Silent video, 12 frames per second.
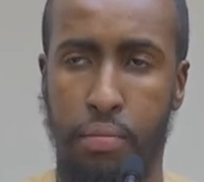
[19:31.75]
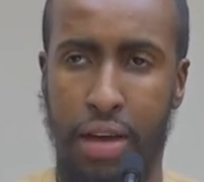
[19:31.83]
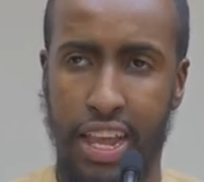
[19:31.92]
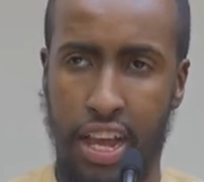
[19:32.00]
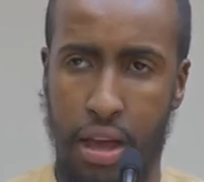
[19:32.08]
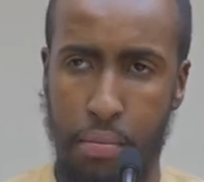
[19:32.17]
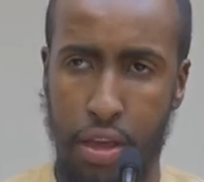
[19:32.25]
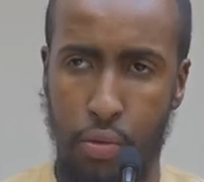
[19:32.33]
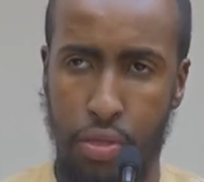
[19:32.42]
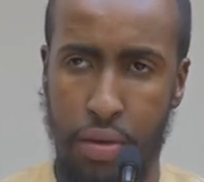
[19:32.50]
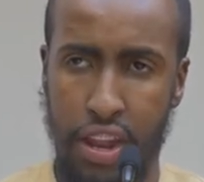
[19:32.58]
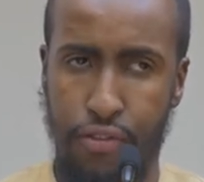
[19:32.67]
by coming
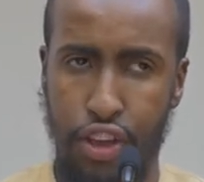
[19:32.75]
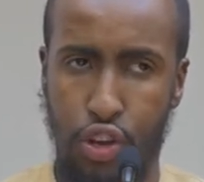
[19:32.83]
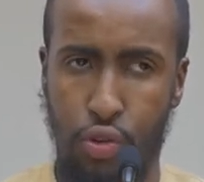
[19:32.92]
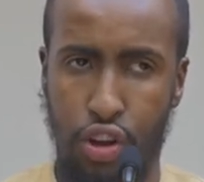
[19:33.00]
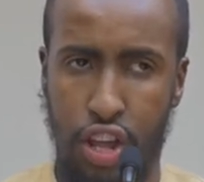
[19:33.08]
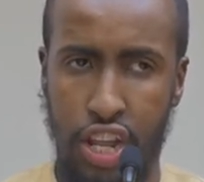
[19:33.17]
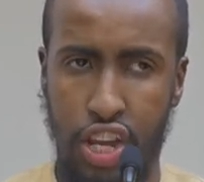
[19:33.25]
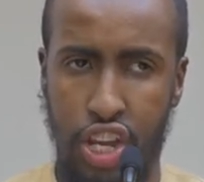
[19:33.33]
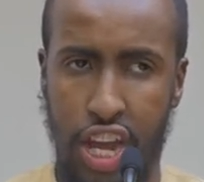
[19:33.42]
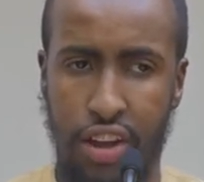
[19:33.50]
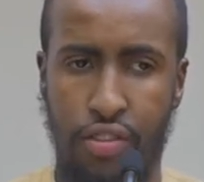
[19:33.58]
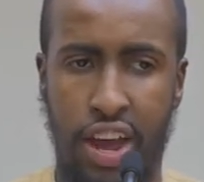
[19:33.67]
with beneficial knowledge
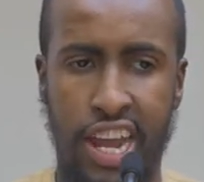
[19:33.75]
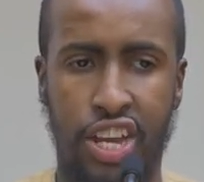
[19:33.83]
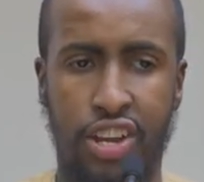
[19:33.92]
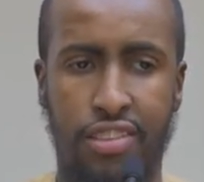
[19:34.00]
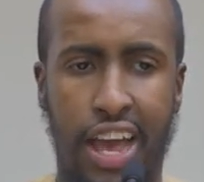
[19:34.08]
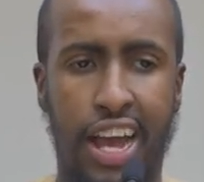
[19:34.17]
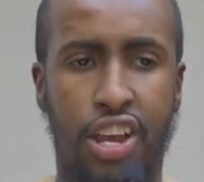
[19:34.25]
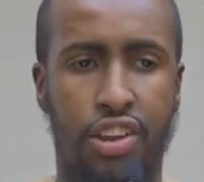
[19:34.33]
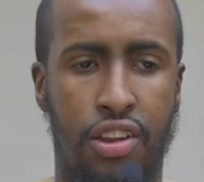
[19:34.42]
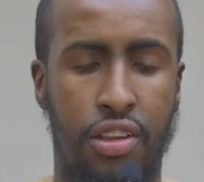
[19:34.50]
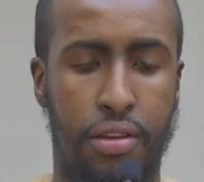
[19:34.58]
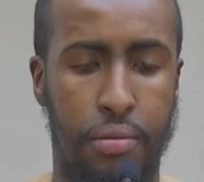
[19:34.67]
and righteous
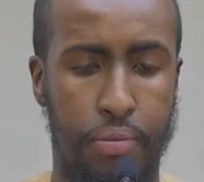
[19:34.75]
action.